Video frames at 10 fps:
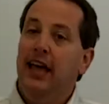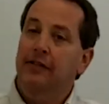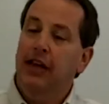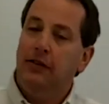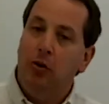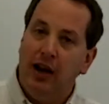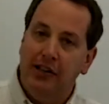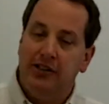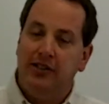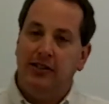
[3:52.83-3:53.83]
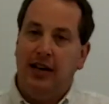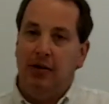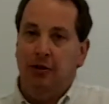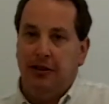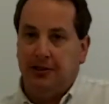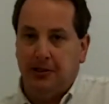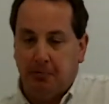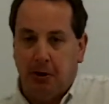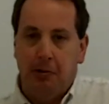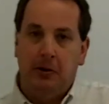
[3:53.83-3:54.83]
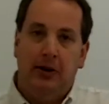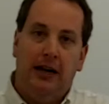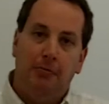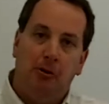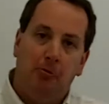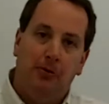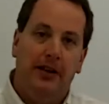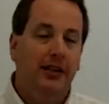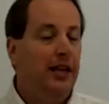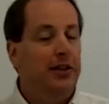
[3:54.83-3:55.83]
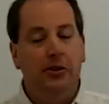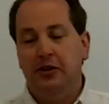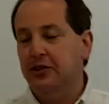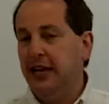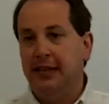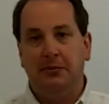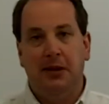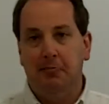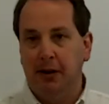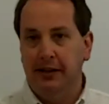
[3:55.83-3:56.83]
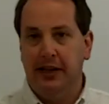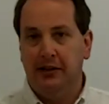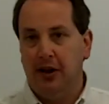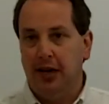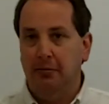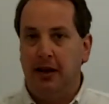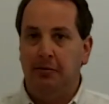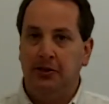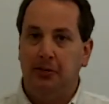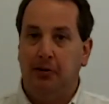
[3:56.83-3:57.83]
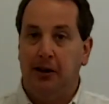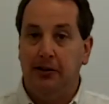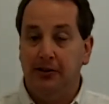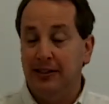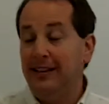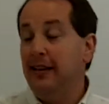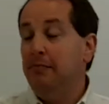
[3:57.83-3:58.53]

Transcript: If you have questions on whether this is appropriate or not appropriate, you can just ask me on Monday. Talk about it amongst your partners.